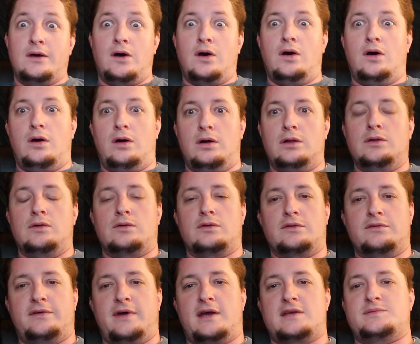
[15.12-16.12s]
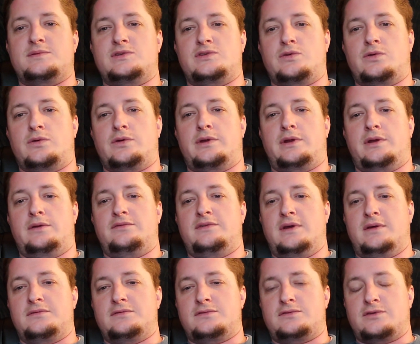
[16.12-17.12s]
all or the vast majority of
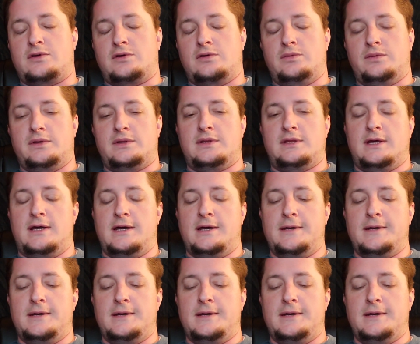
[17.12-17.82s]
devs struggle with.